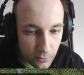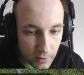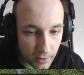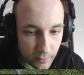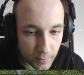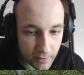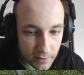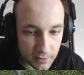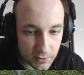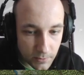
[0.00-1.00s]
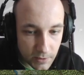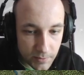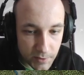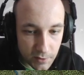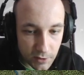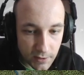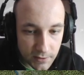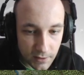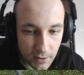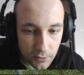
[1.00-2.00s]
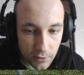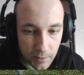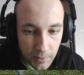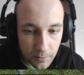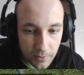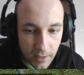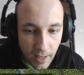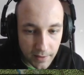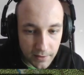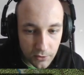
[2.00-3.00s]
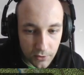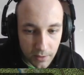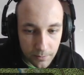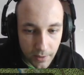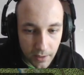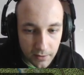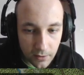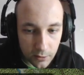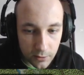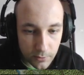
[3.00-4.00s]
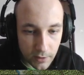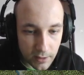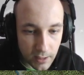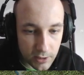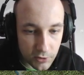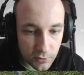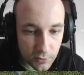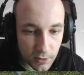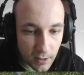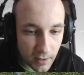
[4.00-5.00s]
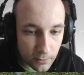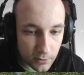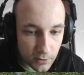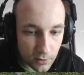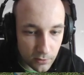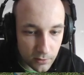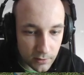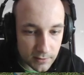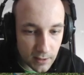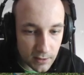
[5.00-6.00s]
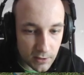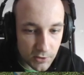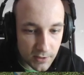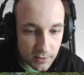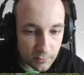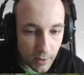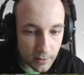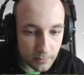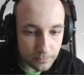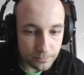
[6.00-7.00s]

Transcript: we have provided some tips and tricks to help you plan your campaign, although we encourage you to try out your own strategies as well.